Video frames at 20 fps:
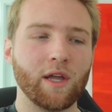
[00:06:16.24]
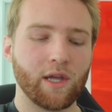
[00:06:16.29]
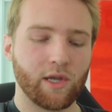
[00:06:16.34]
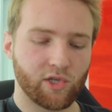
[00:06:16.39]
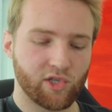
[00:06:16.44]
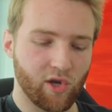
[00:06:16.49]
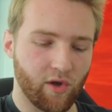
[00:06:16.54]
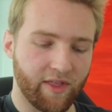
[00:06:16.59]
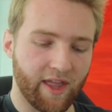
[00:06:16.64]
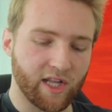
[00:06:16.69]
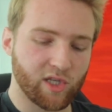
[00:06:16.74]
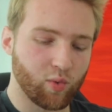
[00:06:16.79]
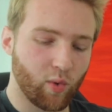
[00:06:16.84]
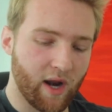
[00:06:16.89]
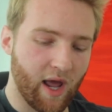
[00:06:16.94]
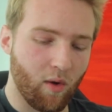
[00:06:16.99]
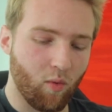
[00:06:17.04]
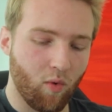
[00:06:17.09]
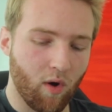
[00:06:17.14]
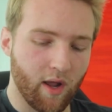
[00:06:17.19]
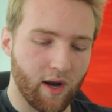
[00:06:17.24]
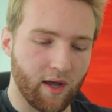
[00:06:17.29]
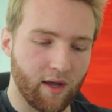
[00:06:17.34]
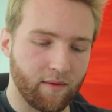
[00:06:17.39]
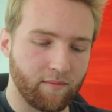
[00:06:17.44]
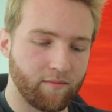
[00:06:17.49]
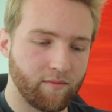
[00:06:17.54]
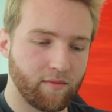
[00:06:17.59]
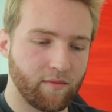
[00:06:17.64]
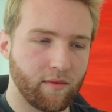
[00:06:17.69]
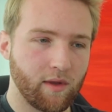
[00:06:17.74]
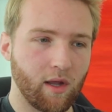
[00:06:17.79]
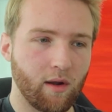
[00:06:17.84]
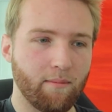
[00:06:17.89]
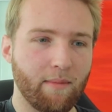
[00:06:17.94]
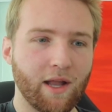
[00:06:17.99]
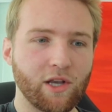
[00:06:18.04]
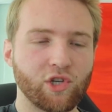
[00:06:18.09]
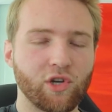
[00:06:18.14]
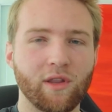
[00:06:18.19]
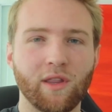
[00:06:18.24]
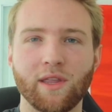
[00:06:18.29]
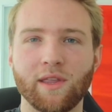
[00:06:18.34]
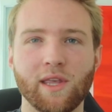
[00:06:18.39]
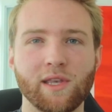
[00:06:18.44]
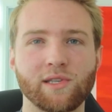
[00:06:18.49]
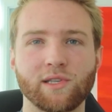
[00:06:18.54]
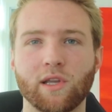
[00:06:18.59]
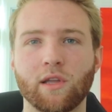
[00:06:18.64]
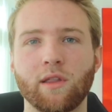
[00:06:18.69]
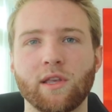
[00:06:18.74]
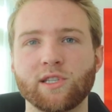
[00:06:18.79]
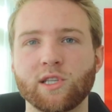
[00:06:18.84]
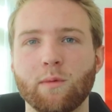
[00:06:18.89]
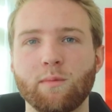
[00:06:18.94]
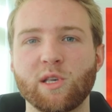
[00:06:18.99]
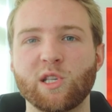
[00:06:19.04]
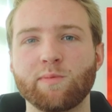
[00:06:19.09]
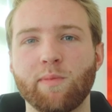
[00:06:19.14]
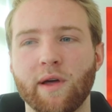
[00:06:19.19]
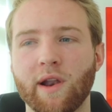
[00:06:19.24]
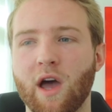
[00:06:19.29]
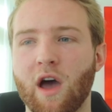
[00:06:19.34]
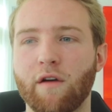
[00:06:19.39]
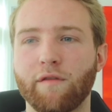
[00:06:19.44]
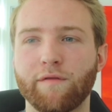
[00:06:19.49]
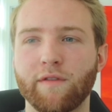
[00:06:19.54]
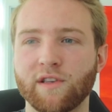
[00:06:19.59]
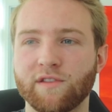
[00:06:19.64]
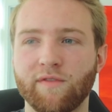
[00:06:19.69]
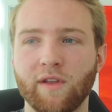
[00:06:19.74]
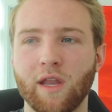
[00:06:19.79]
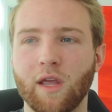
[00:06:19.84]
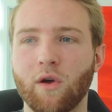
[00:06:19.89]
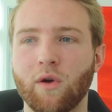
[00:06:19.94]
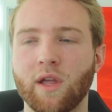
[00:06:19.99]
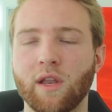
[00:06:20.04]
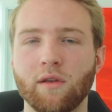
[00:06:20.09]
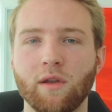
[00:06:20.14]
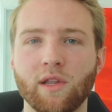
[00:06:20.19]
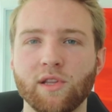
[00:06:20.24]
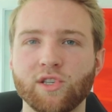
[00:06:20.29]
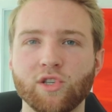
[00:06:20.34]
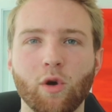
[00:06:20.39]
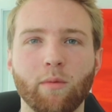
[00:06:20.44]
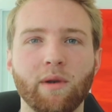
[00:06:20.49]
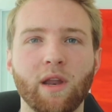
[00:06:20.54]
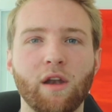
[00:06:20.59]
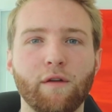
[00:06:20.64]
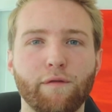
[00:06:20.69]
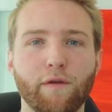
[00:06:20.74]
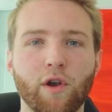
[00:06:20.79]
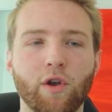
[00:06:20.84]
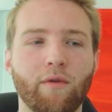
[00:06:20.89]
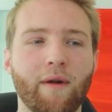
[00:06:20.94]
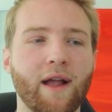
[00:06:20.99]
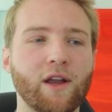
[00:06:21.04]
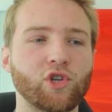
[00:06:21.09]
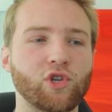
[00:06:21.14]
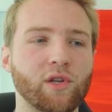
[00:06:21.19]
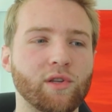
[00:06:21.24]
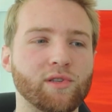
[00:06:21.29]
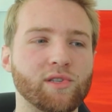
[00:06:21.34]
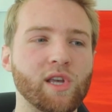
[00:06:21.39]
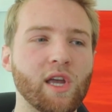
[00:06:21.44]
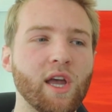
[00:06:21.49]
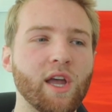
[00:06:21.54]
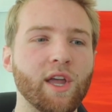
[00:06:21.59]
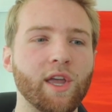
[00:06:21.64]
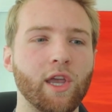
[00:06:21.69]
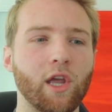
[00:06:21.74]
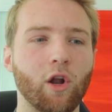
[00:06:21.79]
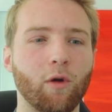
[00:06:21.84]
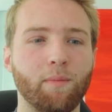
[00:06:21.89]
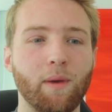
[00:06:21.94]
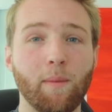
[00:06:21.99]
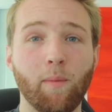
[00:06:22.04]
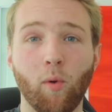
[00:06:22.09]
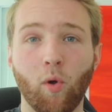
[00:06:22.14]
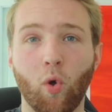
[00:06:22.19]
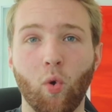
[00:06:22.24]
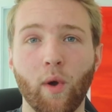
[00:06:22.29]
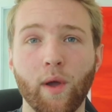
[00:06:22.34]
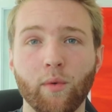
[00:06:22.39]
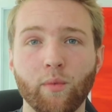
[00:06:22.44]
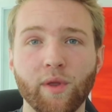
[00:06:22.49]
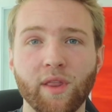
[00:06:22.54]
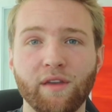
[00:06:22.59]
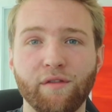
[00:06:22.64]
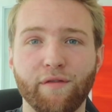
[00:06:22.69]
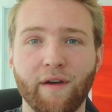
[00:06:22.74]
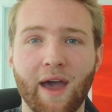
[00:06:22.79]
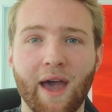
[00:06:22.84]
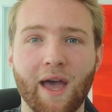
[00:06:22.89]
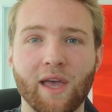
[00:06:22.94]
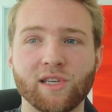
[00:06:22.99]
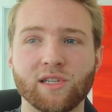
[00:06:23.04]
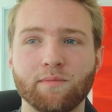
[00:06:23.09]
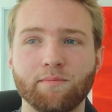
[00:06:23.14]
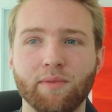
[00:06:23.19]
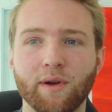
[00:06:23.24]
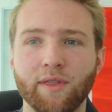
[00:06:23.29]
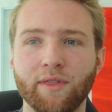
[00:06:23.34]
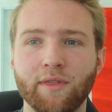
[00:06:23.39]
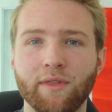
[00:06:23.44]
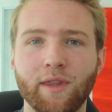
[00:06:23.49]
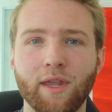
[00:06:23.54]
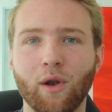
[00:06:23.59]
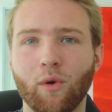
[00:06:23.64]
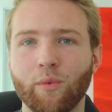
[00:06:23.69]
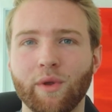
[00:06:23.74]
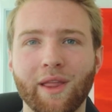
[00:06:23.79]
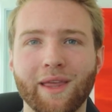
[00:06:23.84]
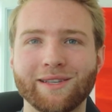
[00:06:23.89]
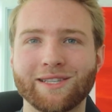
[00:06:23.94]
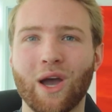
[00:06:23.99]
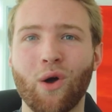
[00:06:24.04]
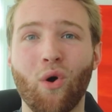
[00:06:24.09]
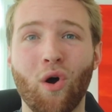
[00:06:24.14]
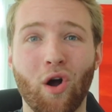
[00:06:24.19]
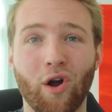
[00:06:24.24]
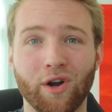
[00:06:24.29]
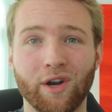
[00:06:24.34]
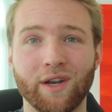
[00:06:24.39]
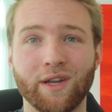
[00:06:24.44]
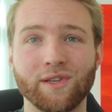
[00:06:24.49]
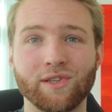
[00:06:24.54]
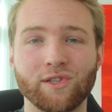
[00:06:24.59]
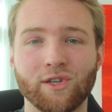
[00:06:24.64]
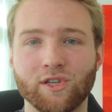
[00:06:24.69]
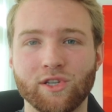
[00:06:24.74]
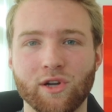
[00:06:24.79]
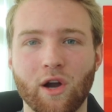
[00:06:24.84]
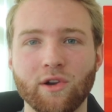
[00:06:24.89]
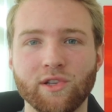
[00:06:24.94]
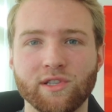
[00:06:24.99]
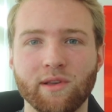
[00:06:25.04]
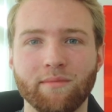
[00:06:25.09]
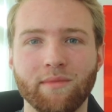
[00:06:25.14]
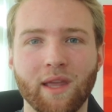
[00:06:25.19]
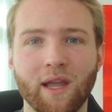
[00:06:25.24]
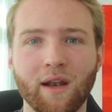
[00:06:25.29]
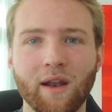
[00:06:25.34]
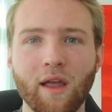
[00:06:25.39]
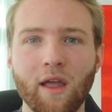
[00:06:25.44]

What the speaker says: So that's what I want to mention. This could be spun off, this video, in so many different directions. People quit really fast, but you don't realize how hard it is to start something.